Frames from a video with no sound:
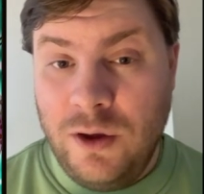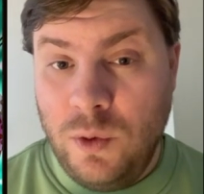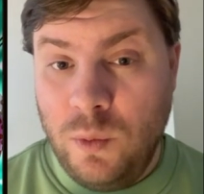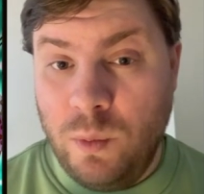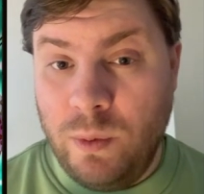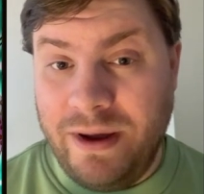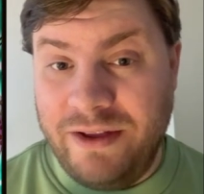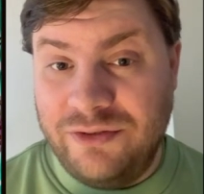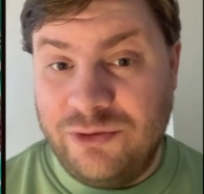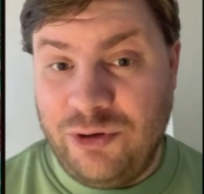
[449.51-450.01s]

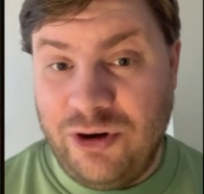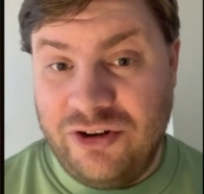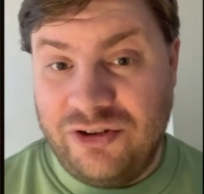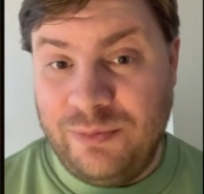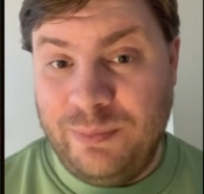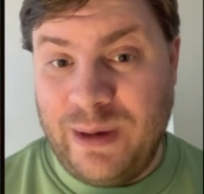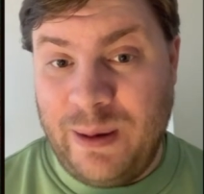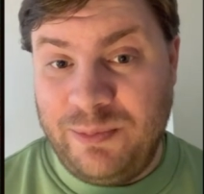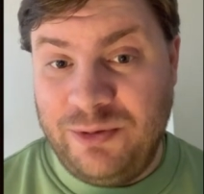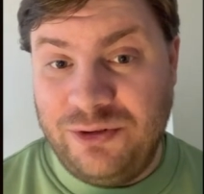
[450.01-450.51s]
when Trash
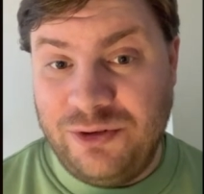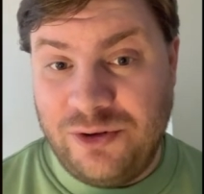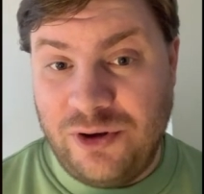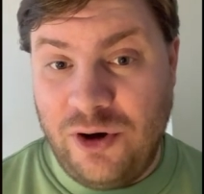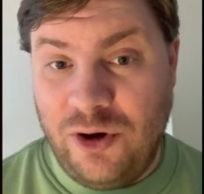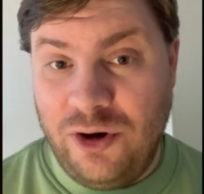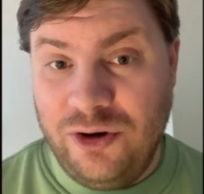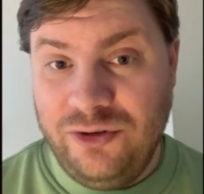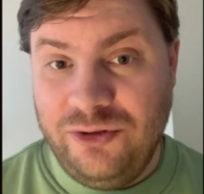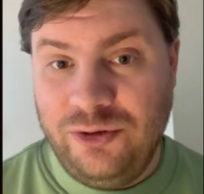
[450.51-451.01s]
Map
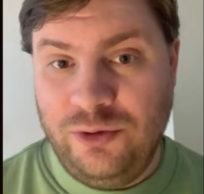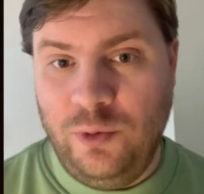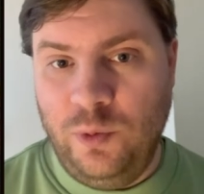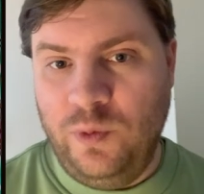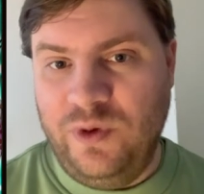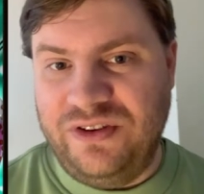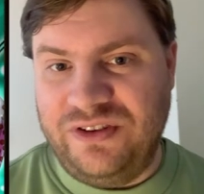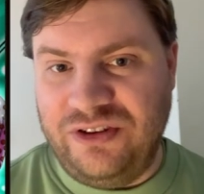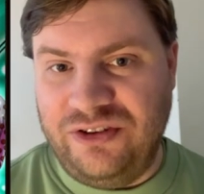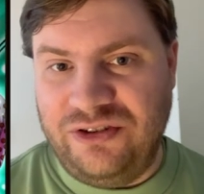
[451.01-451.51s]
starts with the